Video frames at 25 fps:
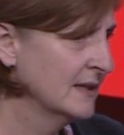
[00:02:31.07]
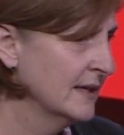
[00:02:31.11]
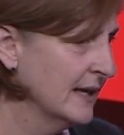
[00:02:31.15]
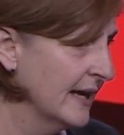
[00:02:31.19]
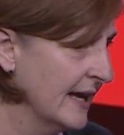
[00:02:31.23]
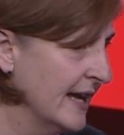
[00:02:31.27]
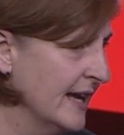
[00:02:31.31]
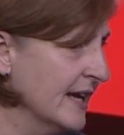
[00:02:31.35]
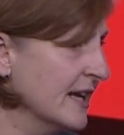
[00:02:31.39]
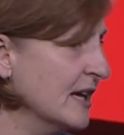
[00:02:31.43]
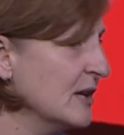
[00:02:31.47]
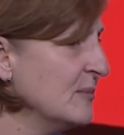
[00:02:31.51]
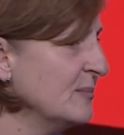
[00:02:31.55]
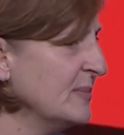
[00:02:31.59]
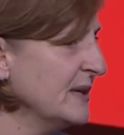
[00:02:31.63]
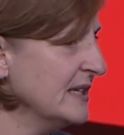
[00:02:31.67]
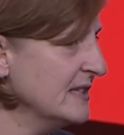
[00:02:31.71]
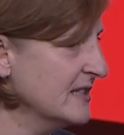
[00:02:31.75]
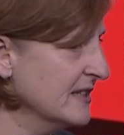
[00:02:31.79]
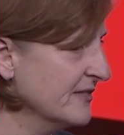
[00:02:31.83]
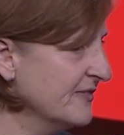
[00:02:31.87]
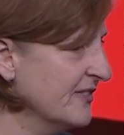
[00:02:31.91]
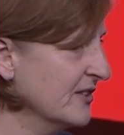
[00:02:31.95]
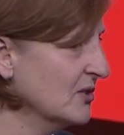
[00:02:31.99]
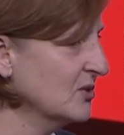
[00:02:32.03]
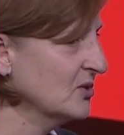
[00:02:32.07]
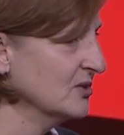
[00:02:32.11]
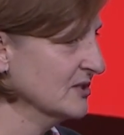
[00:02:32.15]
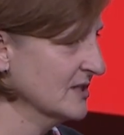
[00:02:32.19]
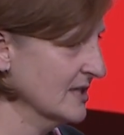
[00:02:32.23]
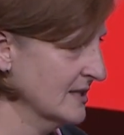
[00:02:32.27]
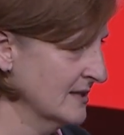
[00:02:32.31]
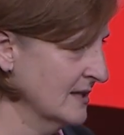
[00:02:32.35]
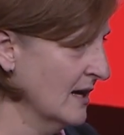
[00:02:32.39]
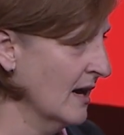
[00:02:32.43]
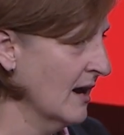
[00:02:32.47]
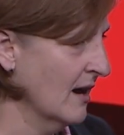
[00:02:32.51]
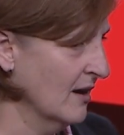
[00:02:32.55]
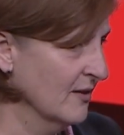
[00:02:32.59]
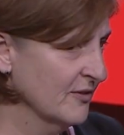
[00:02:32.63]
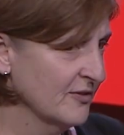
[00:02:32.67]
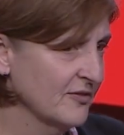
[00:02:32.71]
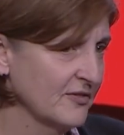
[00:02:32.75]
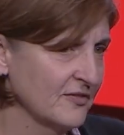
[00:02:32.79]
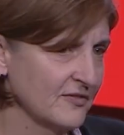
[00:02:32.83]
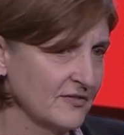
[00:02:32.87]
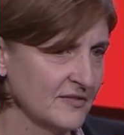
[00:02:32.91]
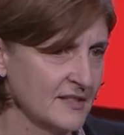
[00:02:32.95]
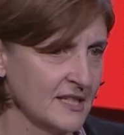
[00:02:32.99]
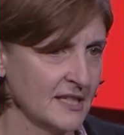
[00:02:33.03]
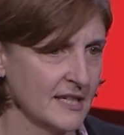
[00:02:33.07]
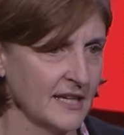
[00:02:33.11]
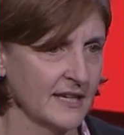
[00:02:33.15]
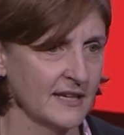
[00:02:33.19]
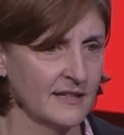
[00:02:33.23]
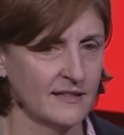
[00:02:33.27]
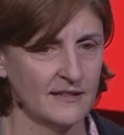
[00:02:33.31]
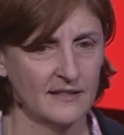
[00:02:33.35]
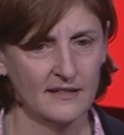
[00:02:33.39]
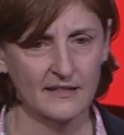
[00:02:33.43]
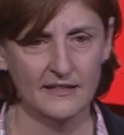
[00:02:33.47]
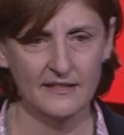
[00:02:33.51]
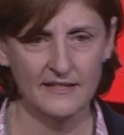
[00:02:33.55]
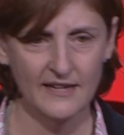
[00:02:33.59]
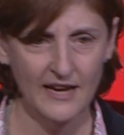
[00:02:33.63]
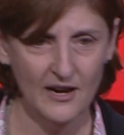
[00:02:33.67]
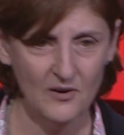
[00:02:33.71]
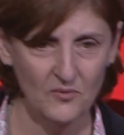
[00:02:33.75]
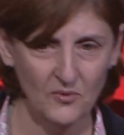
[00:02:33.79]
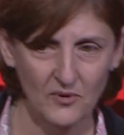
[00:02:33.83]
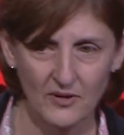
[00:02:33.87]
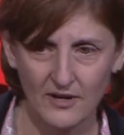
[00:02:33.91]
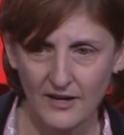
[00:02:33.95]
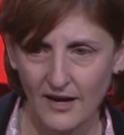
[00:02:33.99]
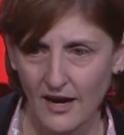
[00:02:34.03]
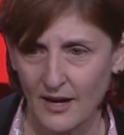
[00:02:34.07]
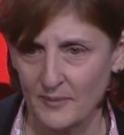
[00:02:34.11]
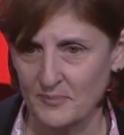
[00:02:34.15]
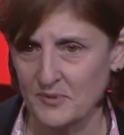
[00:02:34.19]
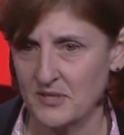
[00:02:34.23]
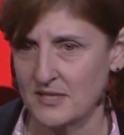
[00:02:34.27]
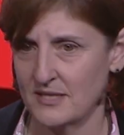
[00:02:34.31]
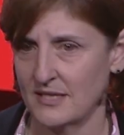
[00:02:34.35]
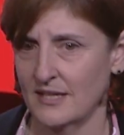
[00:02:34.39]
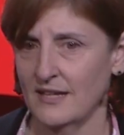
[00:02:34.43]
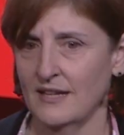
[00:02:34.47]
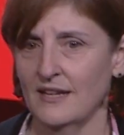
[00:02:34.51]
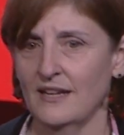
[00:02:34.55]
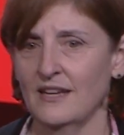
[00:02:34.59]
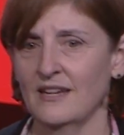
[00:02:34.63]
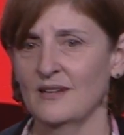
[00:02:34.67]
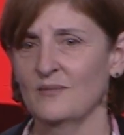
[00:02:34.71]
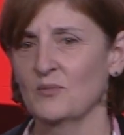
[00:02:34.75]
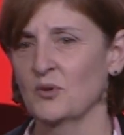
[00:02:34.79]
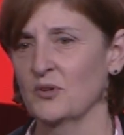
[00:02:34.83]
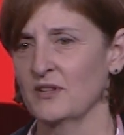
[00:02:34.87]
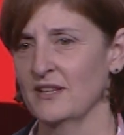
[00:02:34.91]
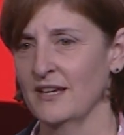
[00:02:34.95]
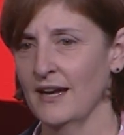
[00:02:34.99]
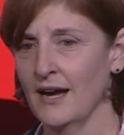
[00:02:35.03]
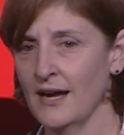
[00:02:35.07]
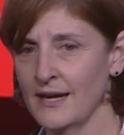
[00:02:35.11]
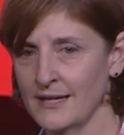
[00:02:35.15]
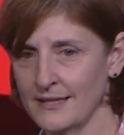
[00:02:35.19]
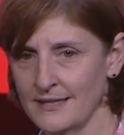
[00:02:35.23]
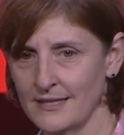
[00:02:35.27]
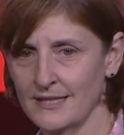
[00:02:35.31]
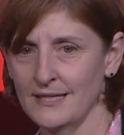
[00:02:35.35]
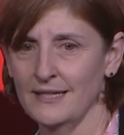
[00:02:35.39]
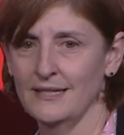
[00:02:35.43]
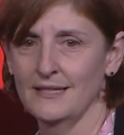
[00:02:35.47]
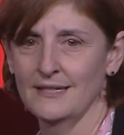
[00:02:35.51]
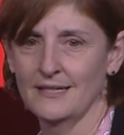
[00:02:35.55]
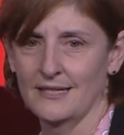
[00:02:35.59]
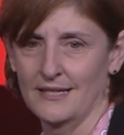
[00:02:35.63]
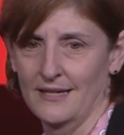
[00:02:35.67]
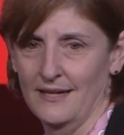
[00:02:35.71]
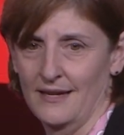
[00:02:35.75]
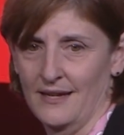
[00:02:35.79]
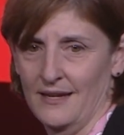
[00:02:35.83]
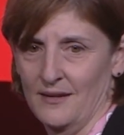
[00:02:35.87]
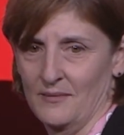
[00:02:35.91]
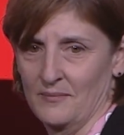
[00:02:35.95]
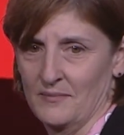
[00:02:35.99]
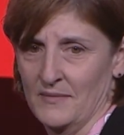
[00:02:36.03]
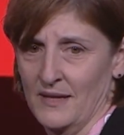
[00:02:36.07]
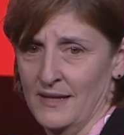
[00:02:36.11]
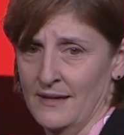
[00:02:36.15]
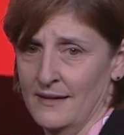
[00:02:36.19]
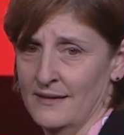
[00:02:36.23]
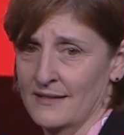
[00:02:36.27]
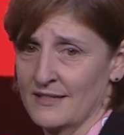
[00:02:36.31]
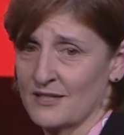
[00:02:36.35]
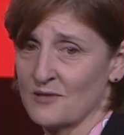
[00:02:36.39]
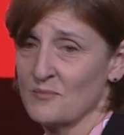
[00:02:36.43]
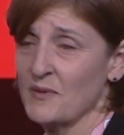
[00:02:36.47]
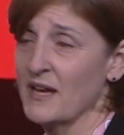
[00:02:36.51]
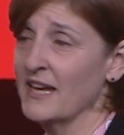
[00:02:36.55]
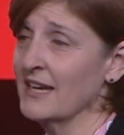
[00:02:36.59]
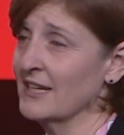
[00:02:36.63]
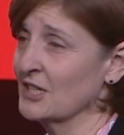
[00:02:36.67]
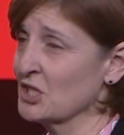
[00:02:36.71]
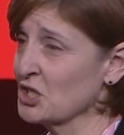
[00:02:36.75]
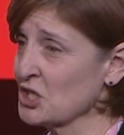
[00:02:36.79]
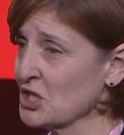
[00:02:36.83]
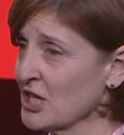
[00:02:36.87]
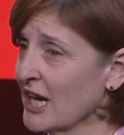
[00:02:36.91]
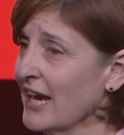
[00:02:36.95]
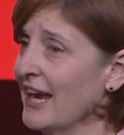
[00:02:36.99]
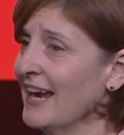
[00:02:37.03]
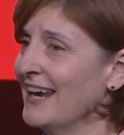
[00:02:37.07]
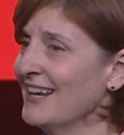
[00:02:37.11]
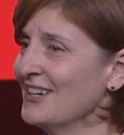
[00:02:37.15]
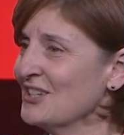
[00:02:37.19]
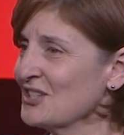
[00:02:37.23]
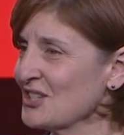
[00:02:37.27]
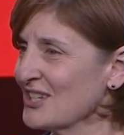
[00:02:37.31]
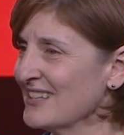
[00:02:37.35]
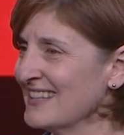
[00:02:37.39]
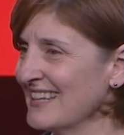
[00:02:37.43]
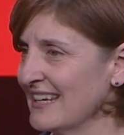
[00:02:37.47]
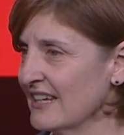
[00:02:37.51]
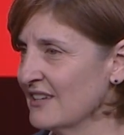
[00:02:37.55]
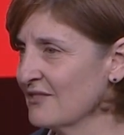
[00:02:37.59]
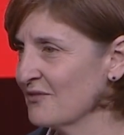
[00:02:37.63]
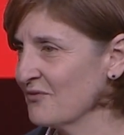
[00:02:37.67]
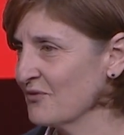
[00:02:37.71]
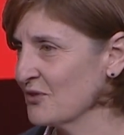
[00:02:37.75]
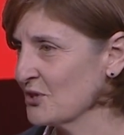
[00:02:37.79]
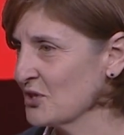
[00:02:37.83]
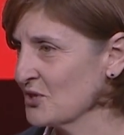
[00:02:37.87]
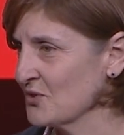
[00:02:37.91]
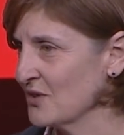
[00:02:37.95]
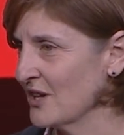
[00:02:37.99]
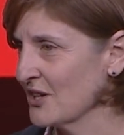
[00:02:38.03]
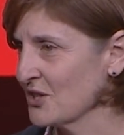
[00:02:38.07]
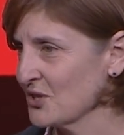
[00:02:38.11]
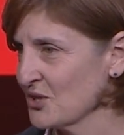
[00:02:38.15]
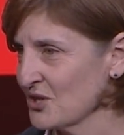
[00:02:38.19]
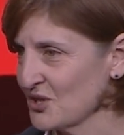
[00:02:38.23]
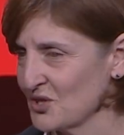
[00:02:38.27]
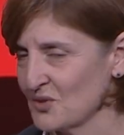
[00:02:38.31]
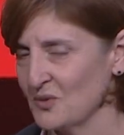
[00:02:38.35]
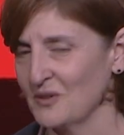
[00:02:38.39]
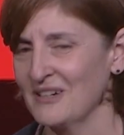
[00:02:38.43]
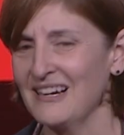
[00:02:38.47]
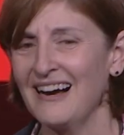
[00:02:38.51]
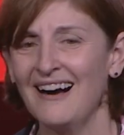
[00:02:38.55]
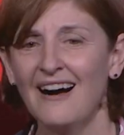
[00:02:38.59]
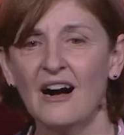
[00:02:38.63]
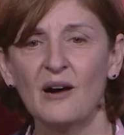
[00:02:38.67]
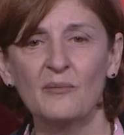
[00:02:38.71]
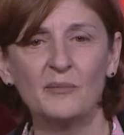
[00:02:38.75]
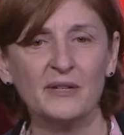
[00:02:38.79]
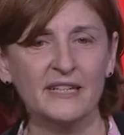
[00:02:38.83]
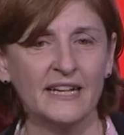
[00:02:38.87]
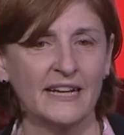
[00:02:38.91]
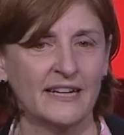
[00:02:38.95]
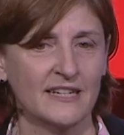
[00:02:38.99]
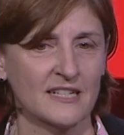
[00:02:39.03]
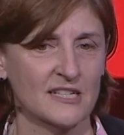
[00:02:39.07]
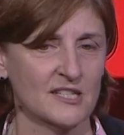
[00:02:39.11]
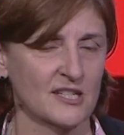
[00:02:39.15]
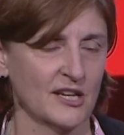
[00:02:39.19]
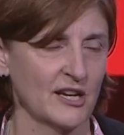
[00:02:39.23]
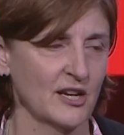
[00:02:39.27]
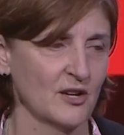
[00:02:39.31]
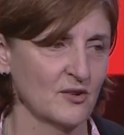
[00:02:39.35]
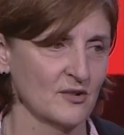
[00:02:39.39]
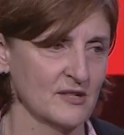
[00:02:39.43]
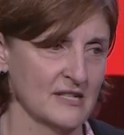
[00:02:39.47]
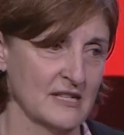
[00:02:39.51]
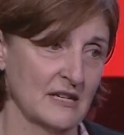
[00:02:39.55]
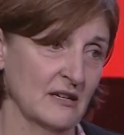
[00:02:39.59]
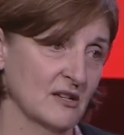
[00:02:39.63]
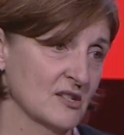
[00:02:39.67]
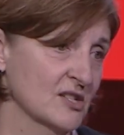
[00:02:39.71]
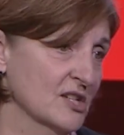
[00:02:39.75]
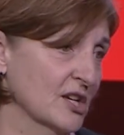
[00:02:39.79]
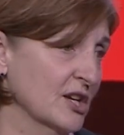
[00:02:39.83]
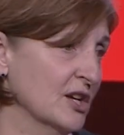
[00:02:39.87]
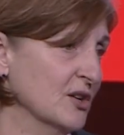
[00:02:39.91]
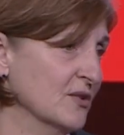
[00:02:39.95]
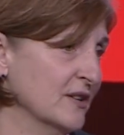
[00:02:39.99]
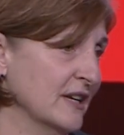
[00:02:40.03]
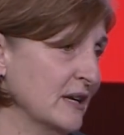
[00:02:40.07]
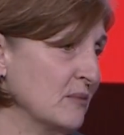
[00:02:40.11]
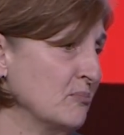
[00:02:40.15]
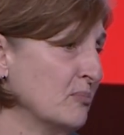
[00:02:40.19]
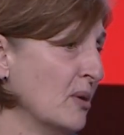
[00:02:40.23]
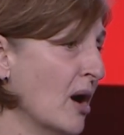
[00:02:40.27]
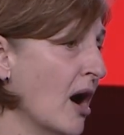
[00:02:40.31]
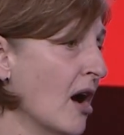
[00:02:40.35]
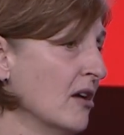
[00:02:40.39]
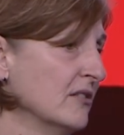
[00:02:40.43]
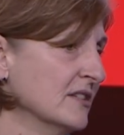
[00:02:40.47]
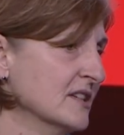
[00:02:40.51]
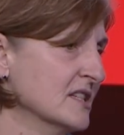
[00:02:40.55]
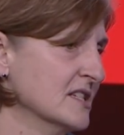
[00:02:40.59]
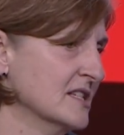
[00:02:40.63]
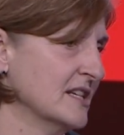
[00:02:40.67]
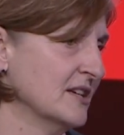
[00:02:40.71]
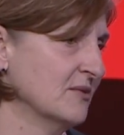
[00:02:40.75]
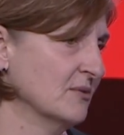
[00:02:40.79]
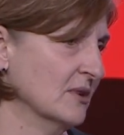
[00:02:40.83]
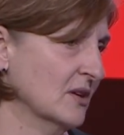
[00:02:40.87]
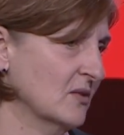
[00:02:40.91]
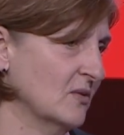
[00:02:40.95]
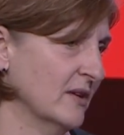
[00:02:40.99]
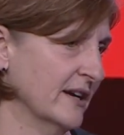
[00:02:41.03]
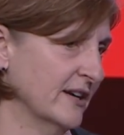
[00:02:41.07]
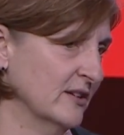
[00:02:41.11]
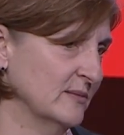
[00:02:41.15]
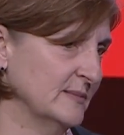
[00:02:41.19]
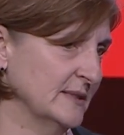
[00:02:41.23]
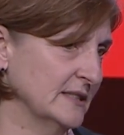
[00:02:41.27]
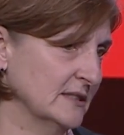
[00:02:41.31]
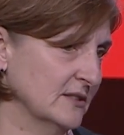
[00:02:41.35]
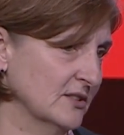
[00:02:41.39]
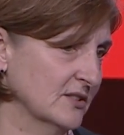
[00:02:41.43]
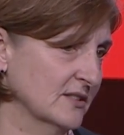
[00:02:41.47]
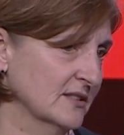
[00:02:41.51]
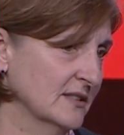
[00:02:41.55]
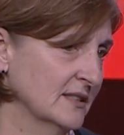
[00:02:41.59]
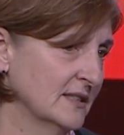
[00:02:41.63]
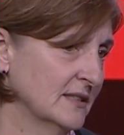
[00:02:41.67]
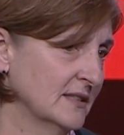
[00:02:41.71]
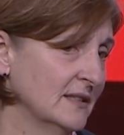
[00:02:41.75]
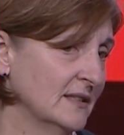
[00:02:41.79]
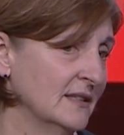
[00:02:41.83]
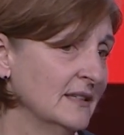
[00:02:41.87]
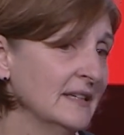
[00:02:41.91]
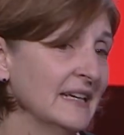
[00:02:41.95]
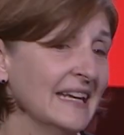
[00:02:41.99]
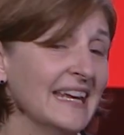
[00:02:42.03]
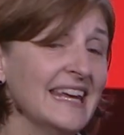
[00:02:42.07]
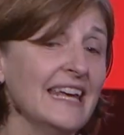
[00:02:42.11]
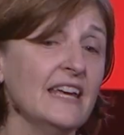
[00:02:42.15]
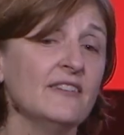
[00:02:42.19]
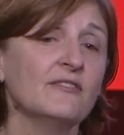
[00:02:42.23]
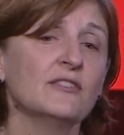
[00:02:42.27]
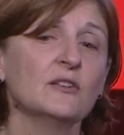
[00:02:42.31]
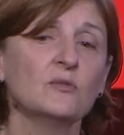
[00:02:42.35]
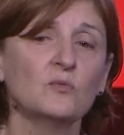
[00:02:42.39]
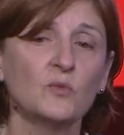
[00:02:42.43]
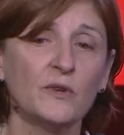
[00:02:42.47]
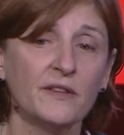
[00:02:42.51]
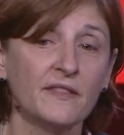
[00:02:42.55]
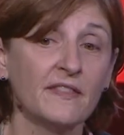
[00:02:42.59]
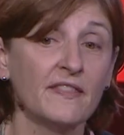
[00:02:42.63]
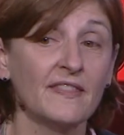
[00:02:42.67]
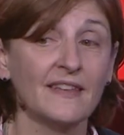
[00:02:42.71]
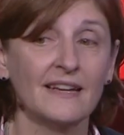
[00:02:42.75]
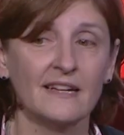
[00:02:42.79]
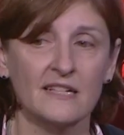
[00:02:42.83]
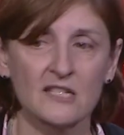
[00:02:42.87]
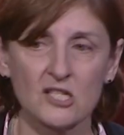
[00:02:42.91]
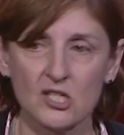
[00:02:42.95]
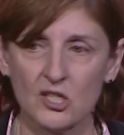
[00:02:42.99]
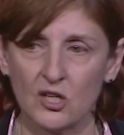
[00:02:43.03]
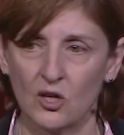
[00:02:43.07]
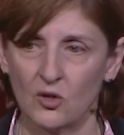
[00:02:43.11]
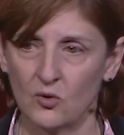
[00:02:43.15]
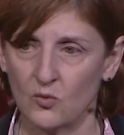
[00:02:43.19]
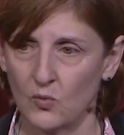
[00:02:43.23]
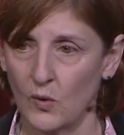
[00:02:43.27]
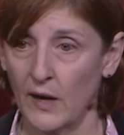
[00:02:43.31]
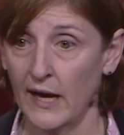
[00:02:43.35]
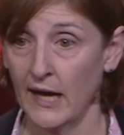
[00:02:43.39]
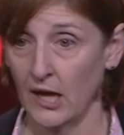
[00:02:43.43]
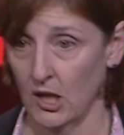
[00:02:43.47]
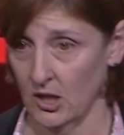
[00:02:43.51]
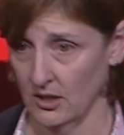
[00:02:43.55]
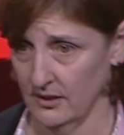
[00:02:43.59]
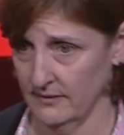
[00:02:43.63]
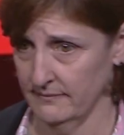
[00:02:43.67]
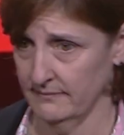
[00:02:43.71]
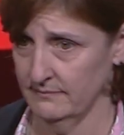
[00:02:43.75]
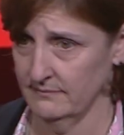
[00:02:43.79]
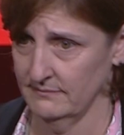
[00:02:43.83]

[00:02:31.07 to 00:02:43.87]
It can be difficult enough to get the network ops team or the IT team to make a change in the infrastructure to accommodate security policy requirements, even when things go well.